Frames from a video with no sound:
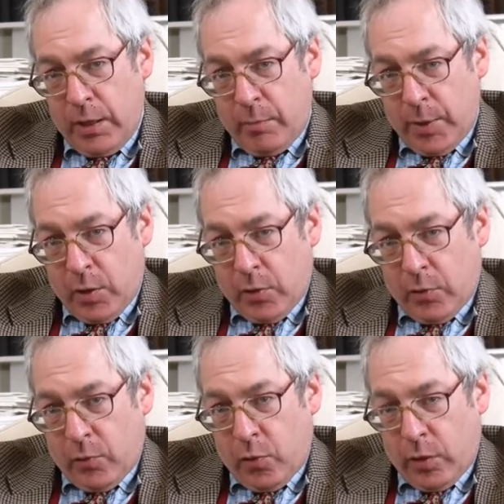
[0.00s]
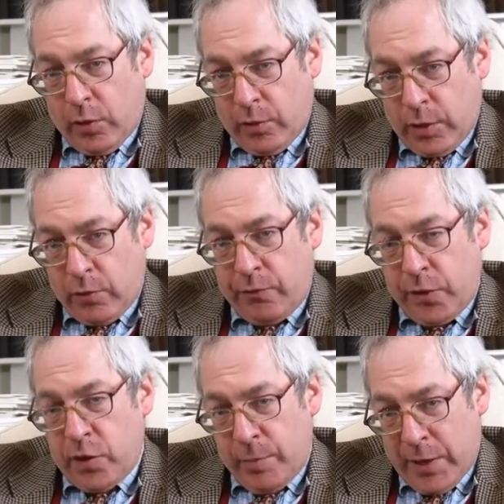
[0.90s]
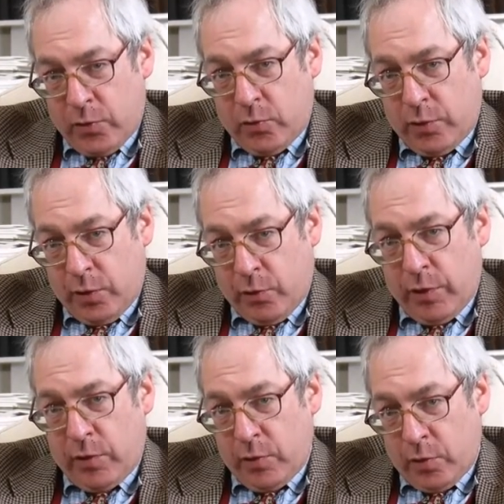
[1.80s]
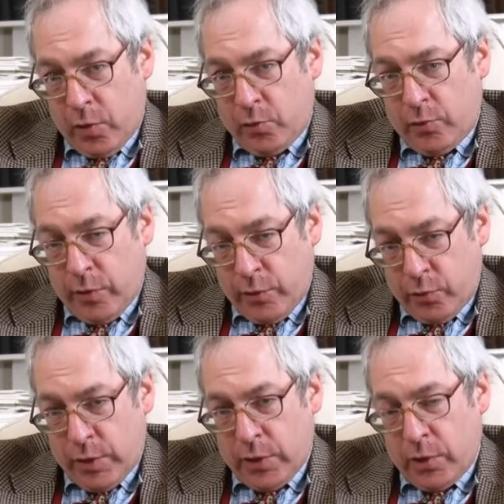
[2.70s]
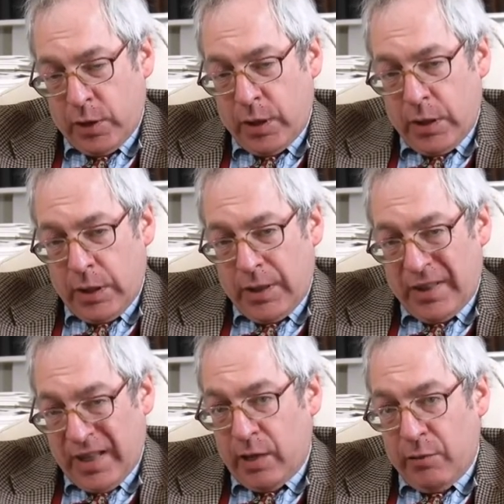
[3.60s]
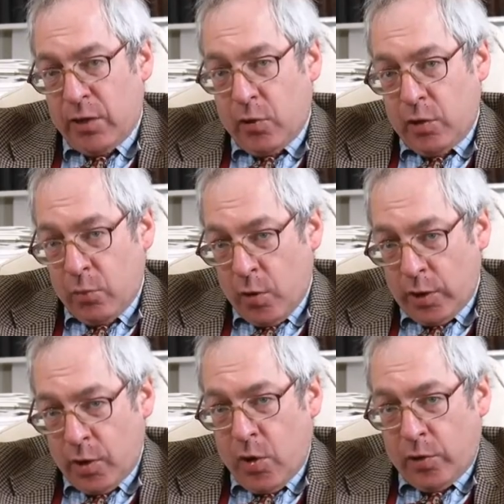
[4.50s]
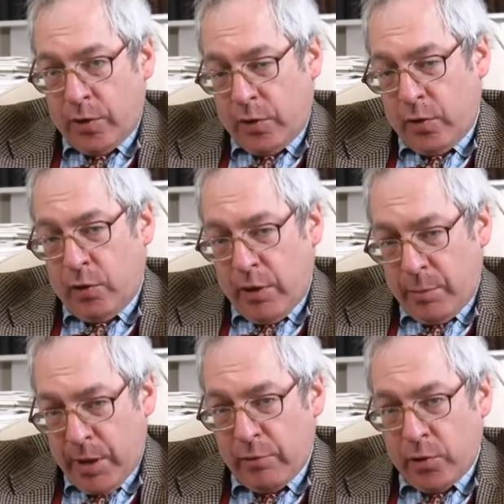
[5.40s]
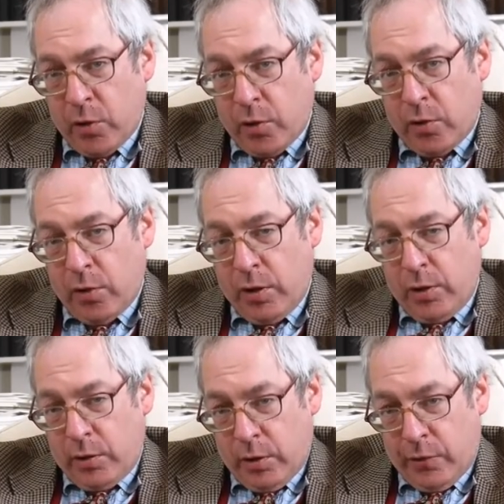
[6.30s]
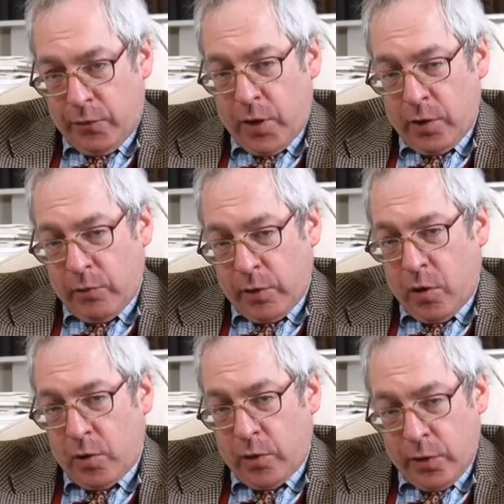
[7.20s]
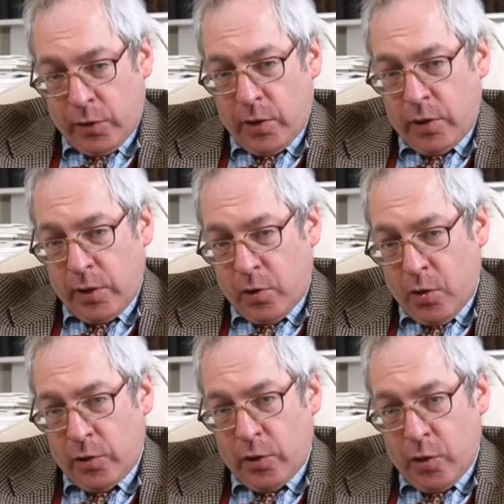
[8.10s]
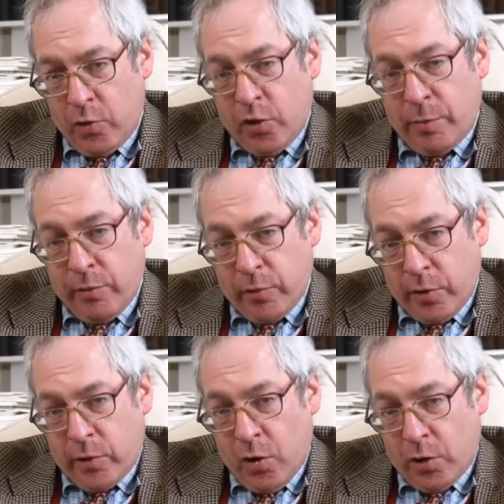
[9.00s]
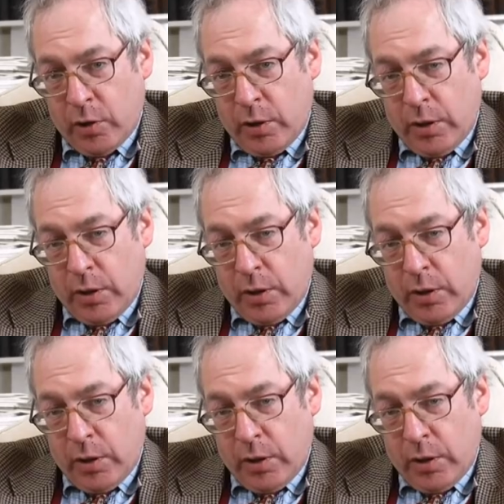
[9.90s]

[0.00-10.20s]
Because, of course, it's still fundamental to the Christian doctrine of the Trinity that there is only one God. This is a great paradox, that the Father is God and the Son is God and the Holy Spirit is God,